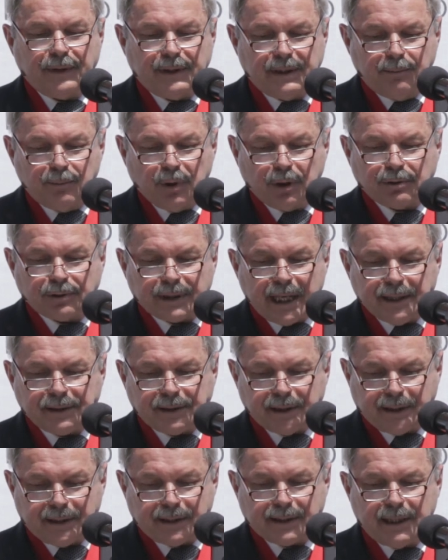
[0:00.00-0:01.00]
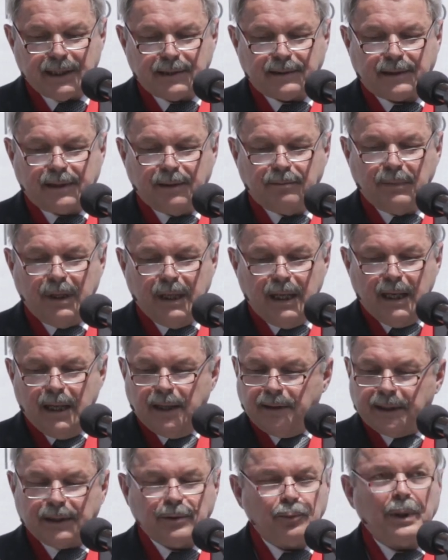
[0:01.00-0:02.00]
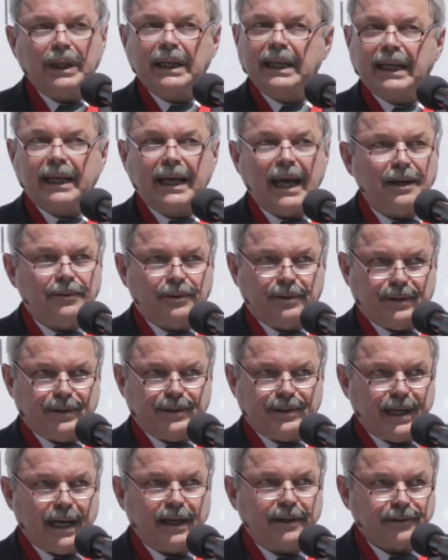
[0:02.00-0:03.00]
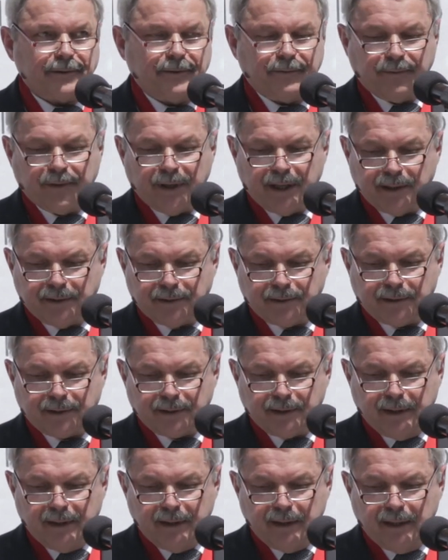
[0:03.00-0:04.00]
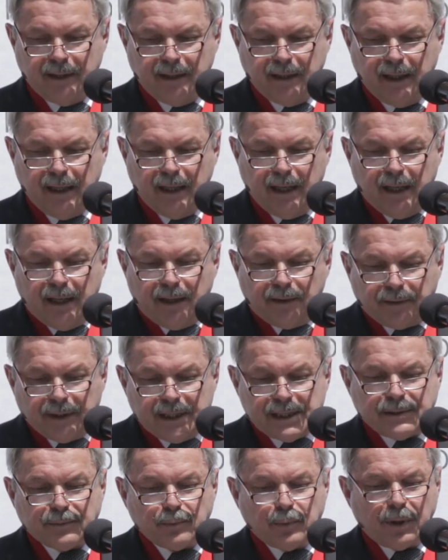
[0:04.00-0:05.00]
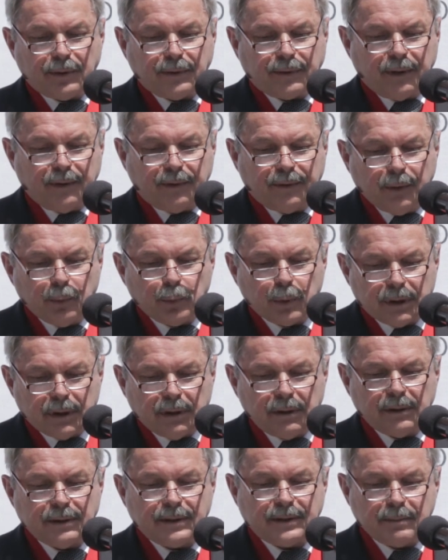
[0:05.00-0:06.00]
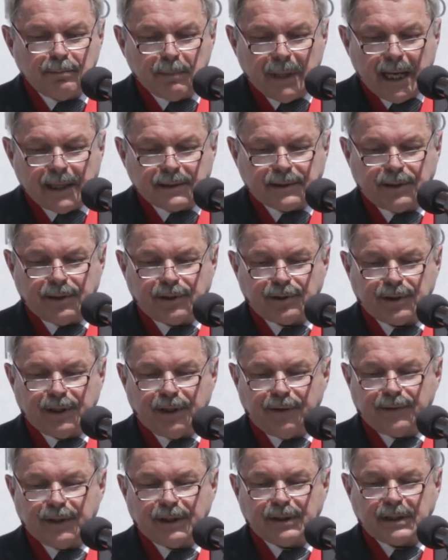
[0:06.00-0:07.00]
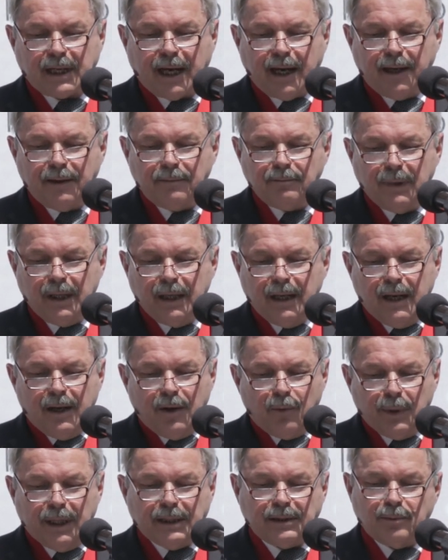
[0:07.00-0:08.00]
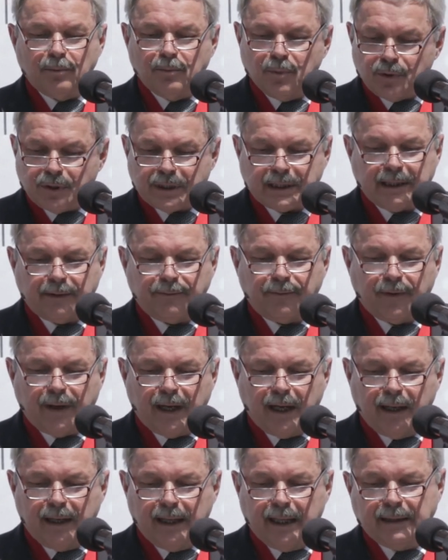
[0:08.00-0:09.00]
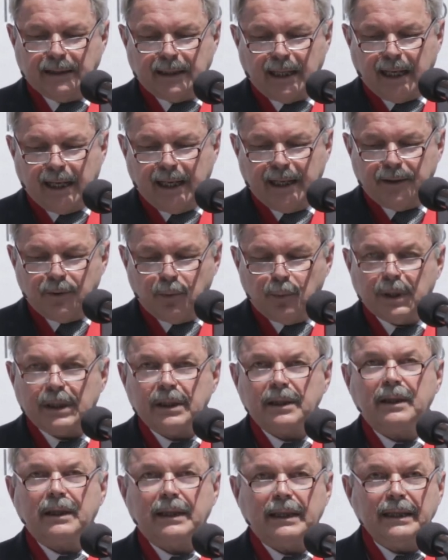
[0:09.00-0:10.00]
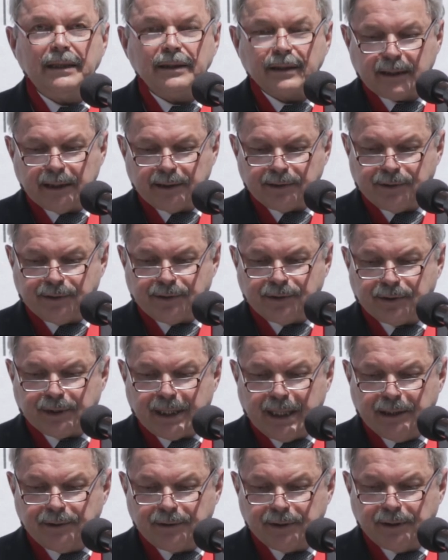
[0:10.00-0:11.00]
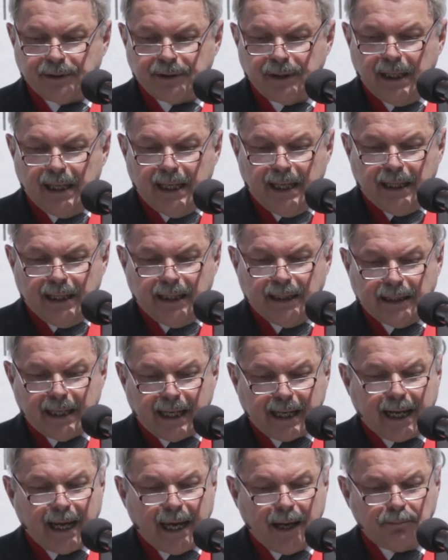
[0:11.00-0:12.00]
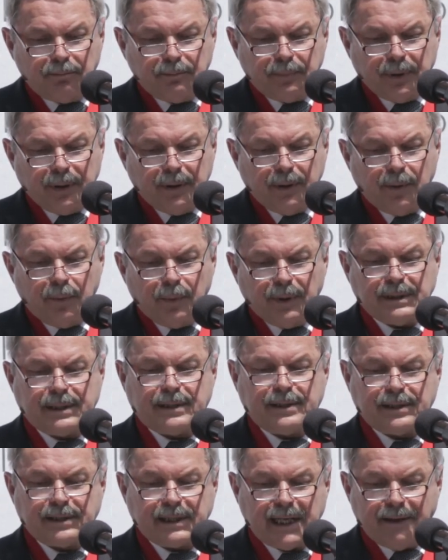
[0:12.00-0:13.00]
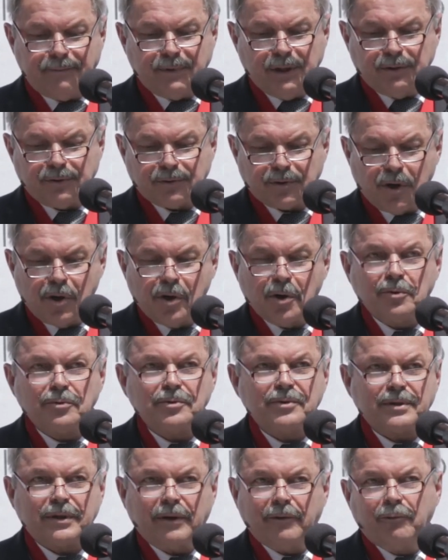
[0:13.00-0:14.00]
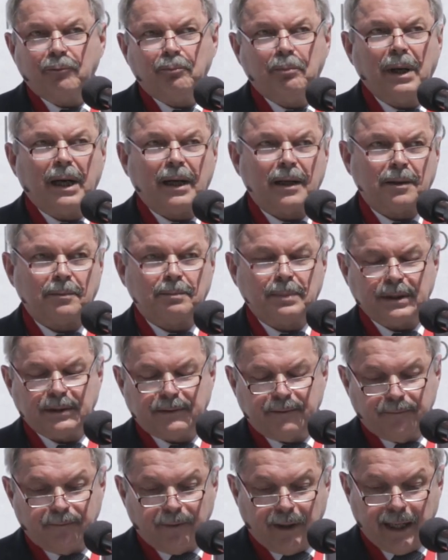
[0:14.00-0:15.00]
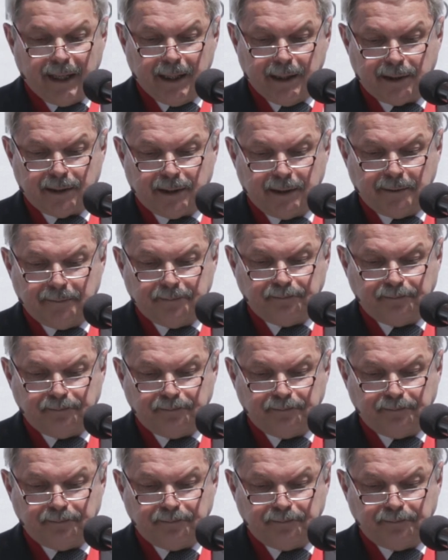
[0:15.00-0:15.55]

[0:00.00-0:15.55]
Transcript: the democratic system that we cannot sacrifice. This was the world's message at the time when Mustafa and I were incarcerated in a camp with 7 rows of barbed wire.